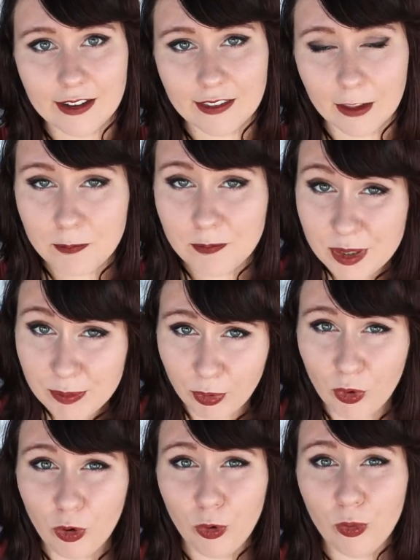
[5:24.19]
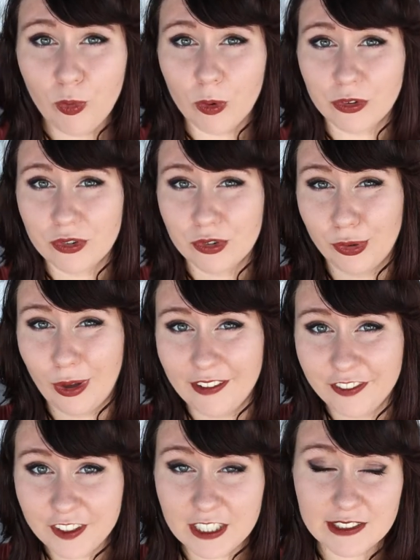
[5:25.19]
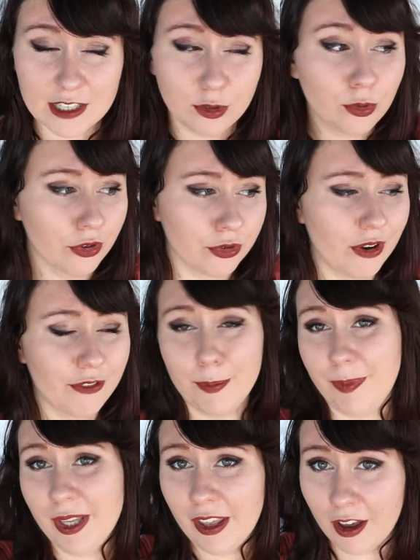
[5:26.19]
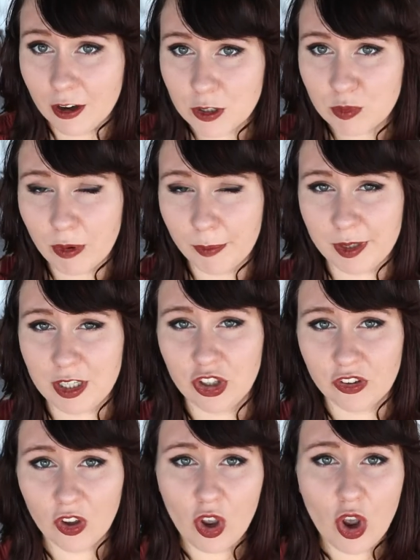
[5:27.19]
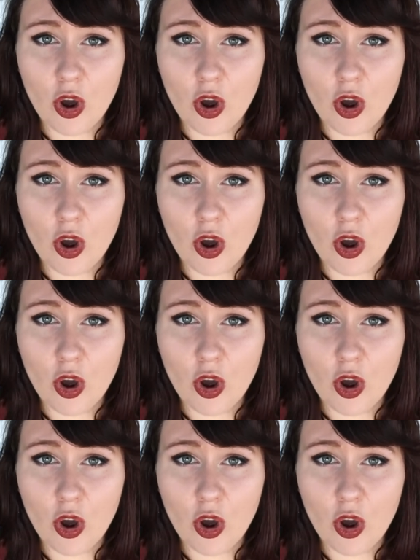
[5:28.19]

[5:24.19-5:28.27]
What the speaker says: that people who want to have kids and who want to have a bigger house probably just